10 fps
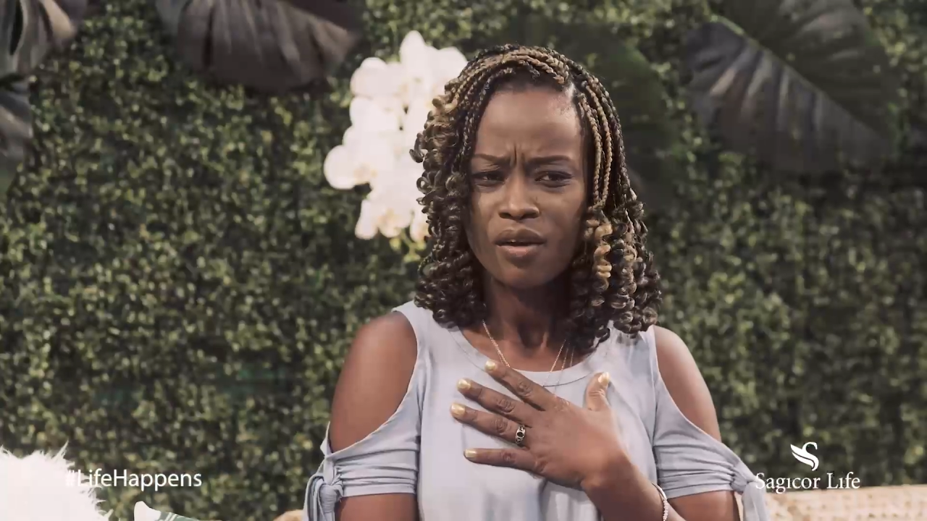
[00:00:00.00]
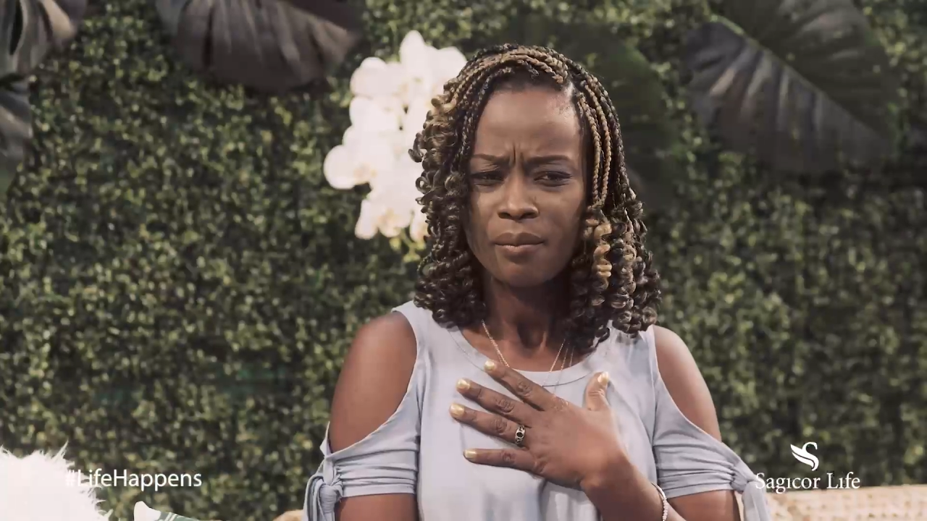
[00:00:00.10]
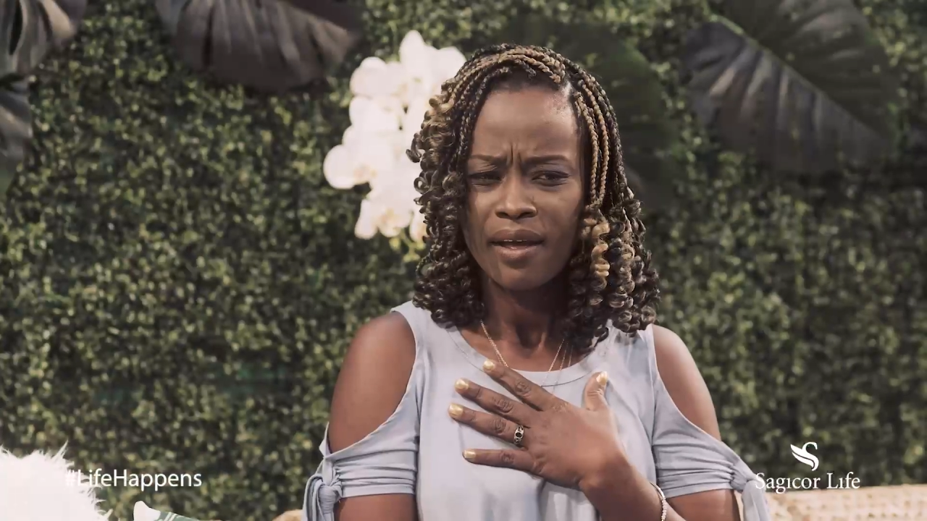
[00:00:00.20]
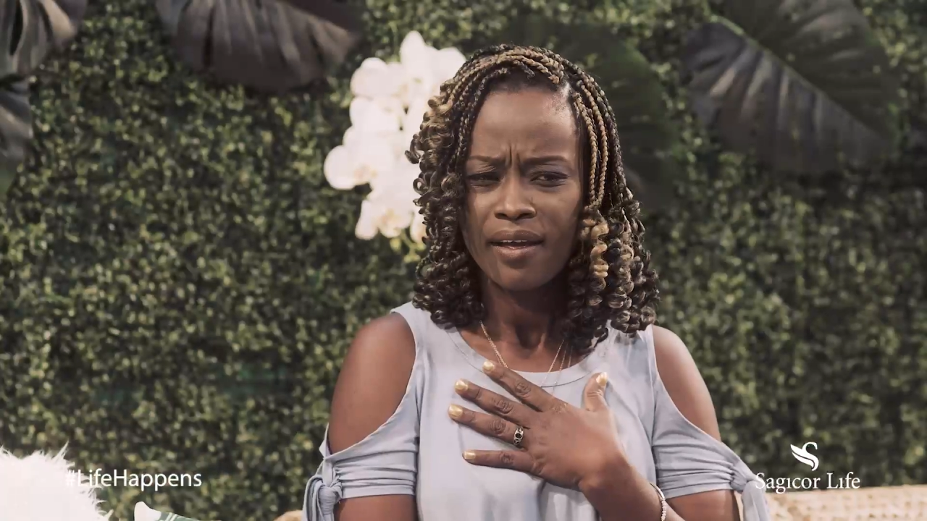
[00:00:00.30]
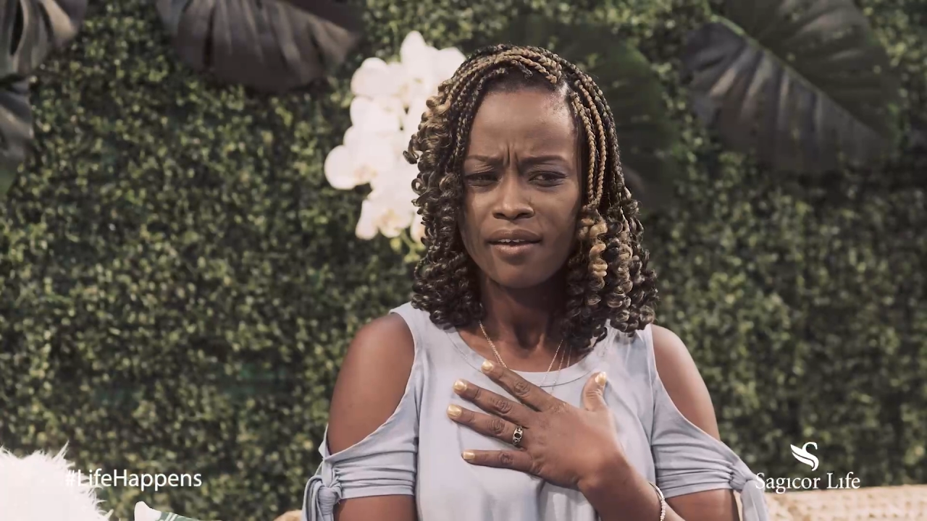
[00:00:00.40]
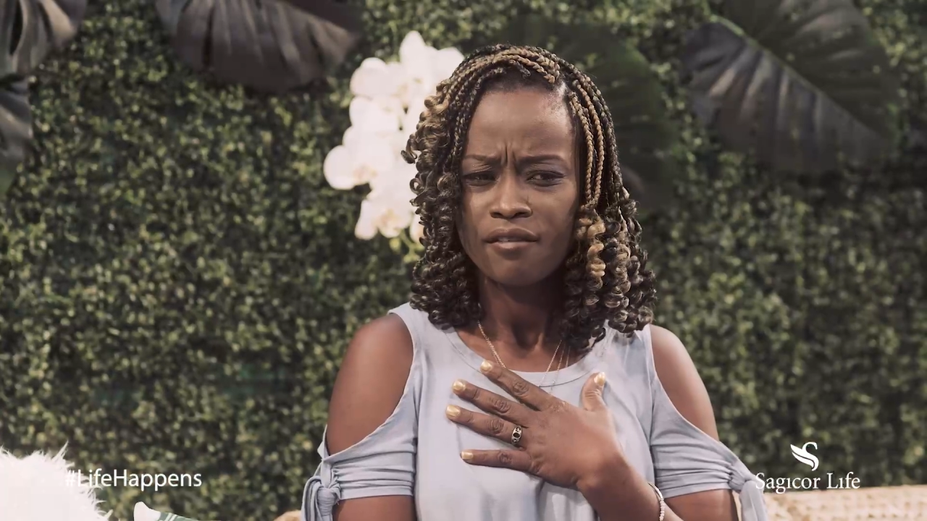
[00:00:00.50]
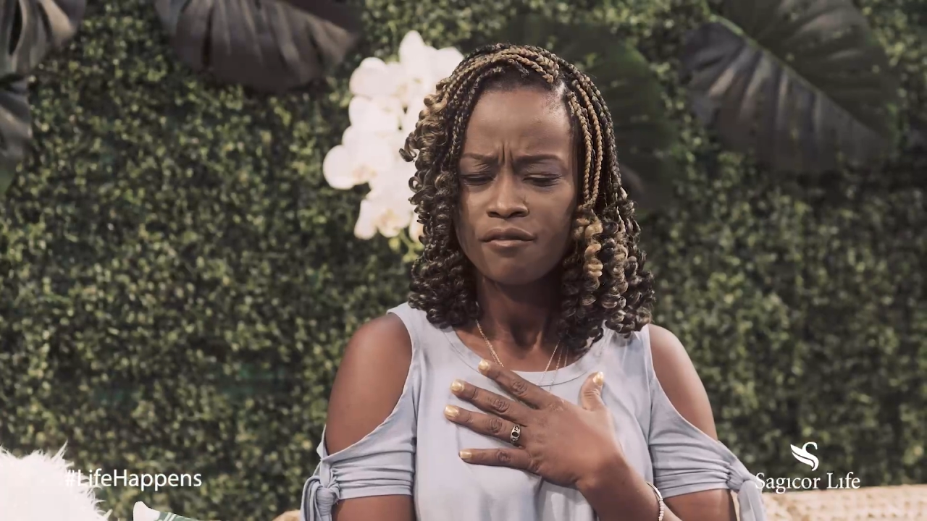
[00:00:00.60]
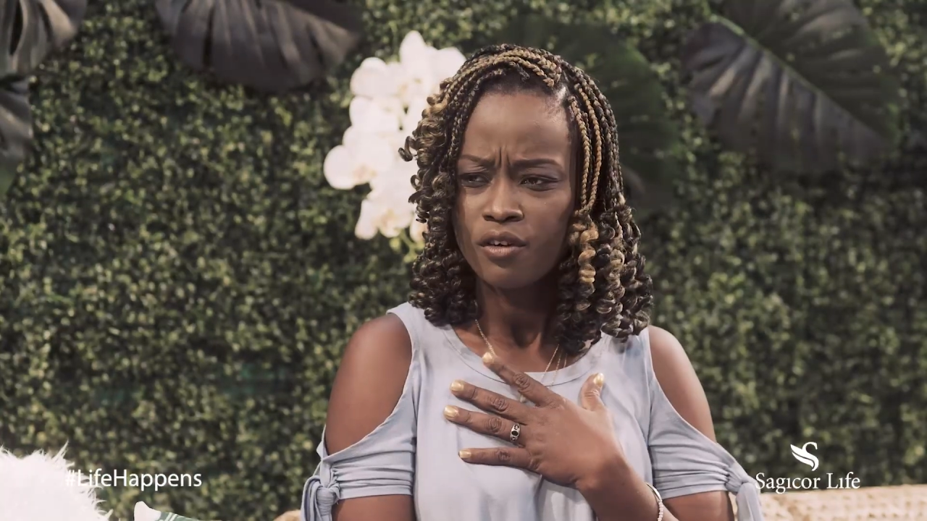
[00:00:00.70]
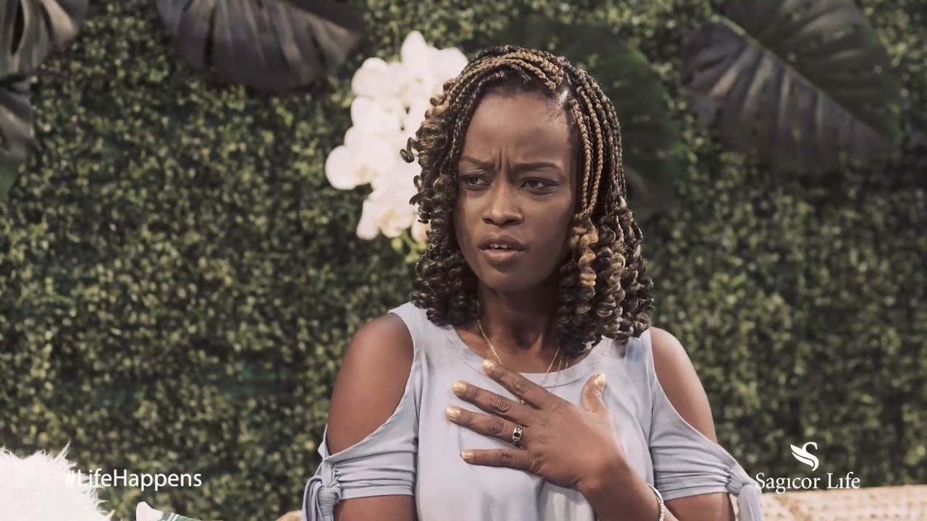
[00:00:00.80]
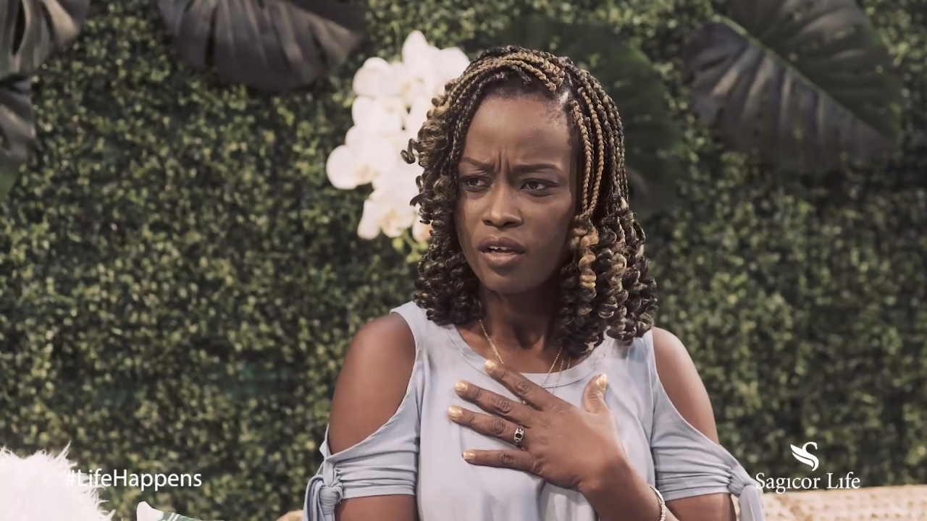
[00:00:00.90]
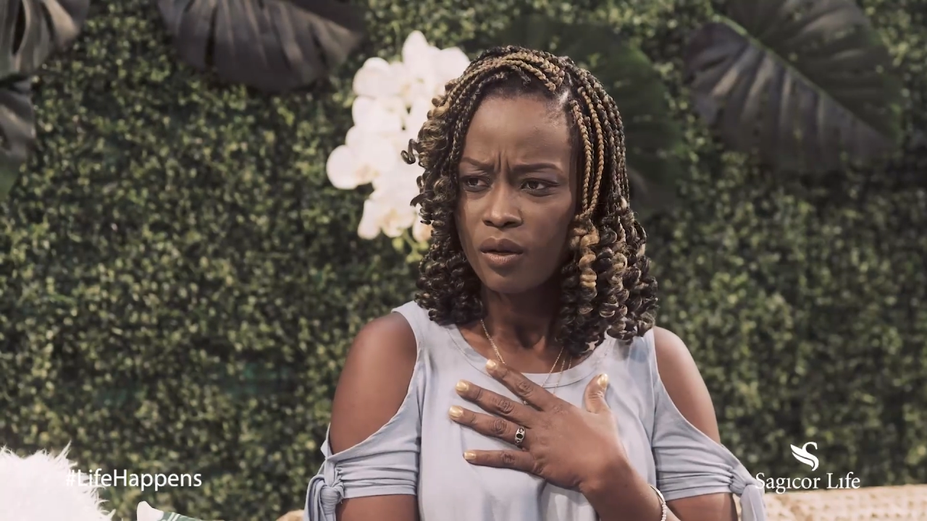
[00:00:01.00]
on my vocal